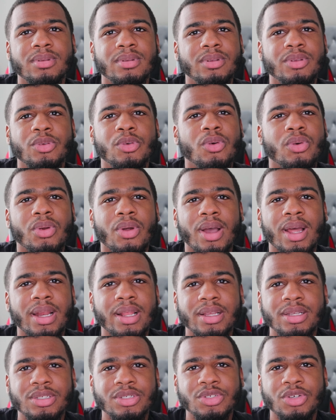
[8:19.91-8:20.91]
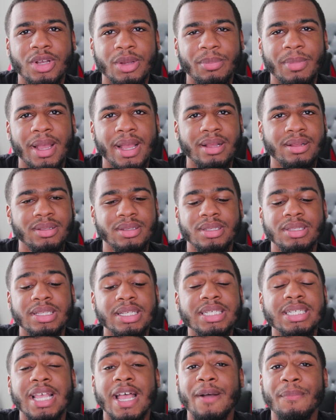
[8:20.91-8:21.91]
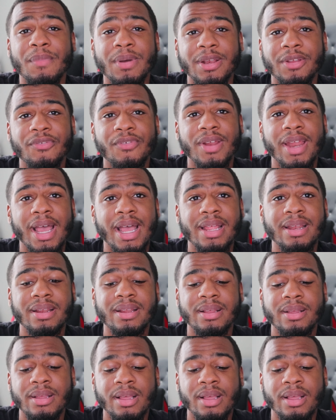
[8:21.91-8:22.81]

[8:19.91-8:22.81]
you don't know how to get your truck back. At least have money for that.